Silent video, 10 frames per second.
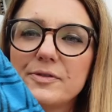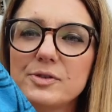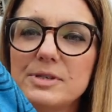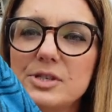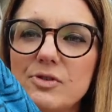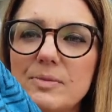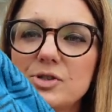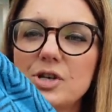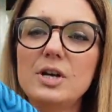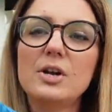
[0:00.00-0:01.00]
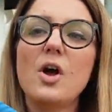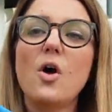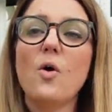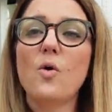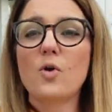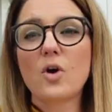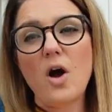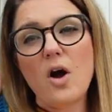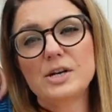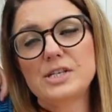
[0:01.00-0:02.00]
of some description or
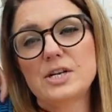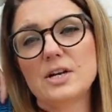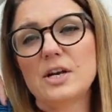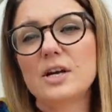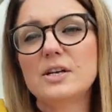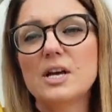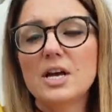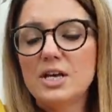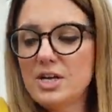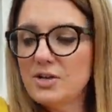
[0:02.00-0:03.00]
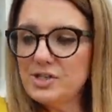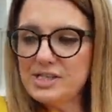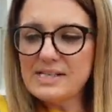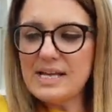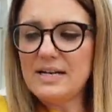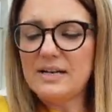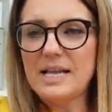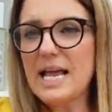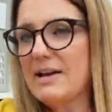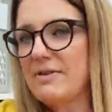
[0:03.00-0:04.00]
cardigan you know just as that little
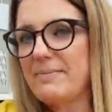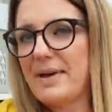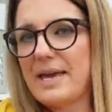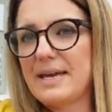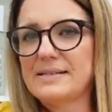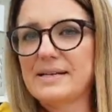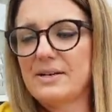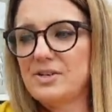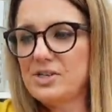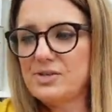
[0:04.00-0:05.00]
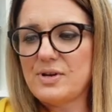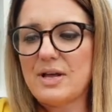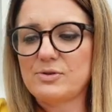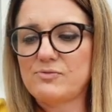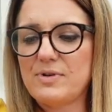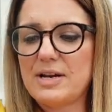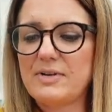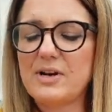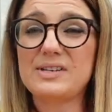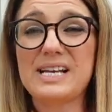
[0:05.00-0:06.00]
layering piece and I just thought that was really
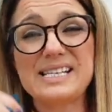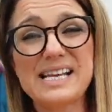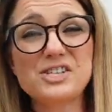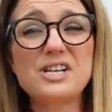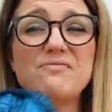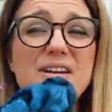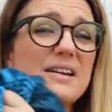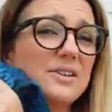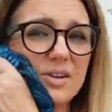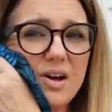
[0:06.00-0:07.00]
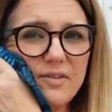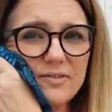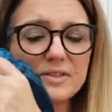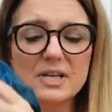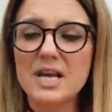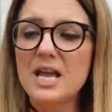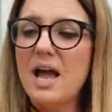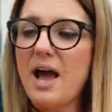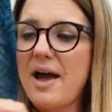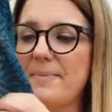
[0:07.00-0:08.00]
really nice and it's actually really soft
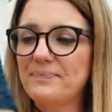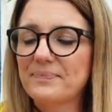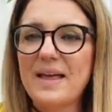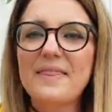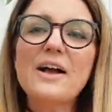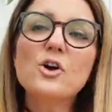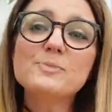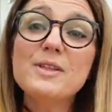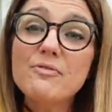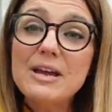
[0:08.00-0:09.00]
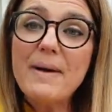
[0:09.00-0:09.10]
um, that cost me three